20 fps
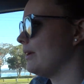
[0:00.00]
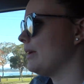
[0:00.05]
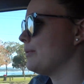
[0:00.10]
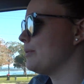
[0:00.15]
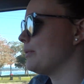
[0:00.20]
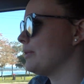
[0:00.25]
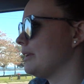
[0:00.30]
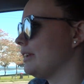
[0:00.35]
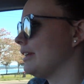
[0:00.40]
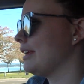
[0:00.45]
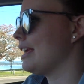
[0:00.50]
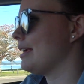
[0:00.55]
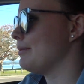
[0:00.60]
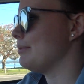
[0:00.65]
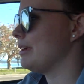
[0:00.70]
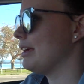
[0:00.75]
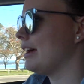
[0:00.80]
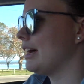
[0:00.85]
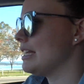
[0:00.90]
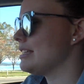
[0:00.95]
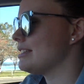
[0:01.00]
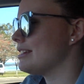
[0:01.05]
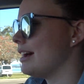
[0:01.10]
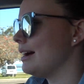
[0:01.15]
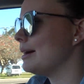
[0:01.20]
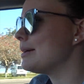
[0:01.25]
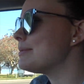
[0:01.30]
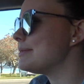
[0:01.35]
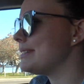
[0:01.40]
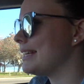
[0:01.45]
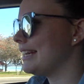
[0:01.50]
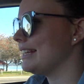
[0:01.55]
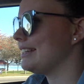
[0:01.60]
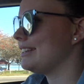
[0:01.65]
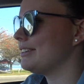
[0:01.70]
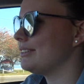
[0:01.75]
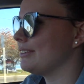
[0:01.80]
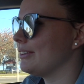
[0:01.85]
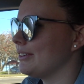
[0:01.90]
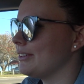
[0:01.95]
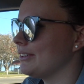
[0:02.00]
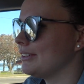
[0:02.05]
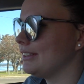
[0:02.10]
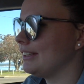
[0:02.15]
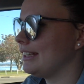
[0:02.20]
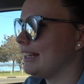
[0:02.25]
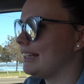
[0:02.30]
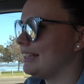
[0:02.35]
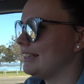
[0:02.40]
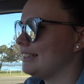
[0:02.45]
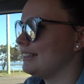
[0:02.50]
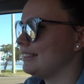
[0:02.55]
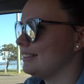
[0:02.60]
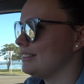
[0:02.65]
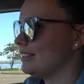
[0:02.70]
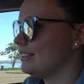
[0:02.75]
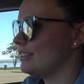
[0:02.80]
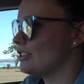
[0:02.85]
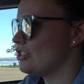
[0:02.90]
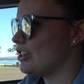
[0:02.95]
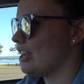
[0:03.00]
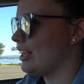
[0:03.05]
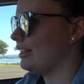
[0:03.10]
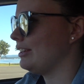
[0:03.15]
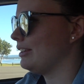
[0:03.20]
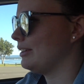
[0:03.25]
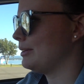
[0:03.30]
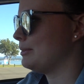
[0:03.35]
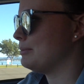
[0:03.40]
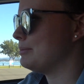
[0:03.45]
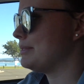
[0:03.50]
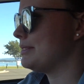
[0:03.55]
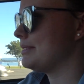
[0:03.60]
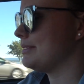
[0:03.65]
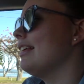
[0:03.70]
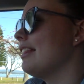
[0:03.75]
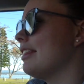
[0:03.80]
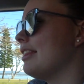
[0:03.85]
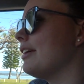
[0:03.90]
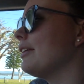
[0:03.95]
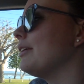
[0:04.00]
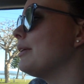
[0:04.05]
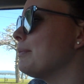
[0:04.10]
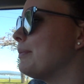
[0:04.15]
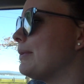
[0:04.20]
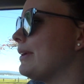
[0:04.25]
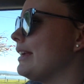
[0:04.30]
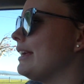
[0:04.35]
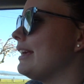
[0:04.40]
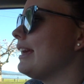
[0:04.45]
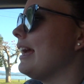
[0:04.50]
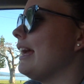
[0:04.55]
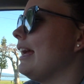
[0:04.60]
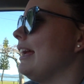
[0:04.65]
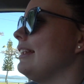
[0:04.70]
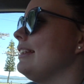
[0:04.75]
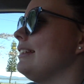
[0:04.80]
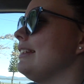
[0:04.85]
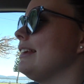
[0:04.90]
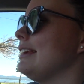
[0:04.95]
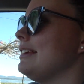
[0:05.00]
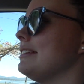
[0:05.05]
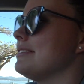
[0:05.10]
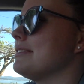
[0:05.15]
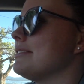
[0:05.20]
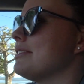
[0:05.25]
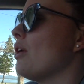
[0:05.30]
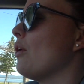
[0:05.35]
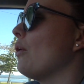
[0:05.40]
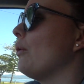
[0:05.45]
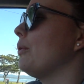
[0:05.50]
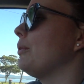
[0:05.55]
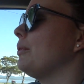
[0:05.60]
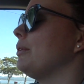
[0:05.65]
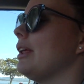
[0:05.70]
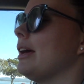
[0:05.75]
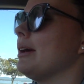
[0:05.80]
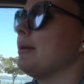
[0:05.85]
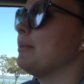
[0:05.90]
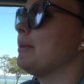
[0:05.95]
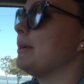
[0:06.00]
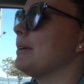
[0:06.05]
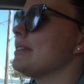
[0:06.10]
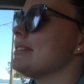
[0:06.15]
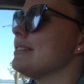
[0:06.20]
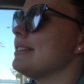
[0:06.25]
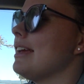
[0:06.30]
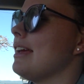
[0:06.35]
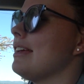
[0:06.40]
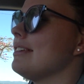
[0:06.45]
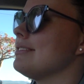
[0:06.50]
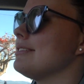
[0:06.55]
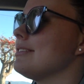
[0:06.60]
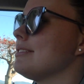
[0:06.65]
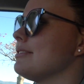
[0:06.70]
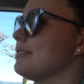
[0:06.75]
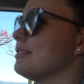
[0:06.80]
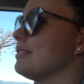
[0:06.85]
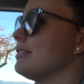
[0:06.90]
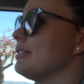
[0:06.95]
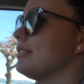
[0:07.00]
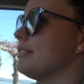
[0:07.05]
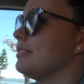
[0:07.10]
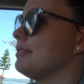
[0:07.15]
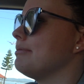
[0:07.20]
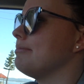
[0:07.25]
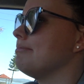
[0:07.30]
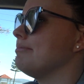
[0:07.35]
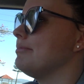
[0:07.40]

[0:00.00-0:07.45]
we would keep you guys updated on like Jacob's therapy and his whole like process through,